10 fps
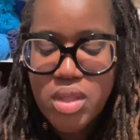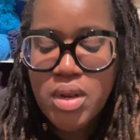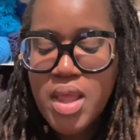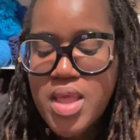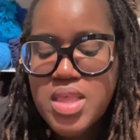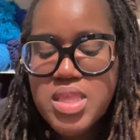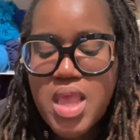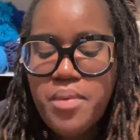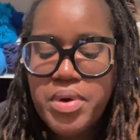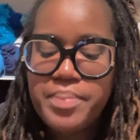and
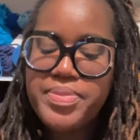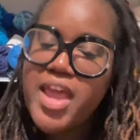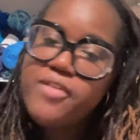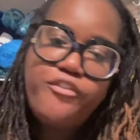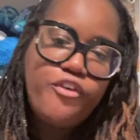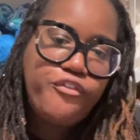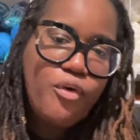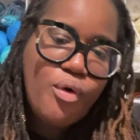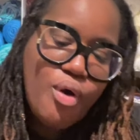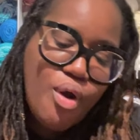say what I'm thankful
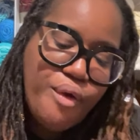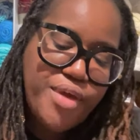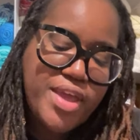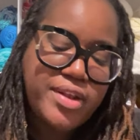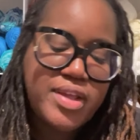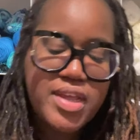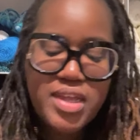for, and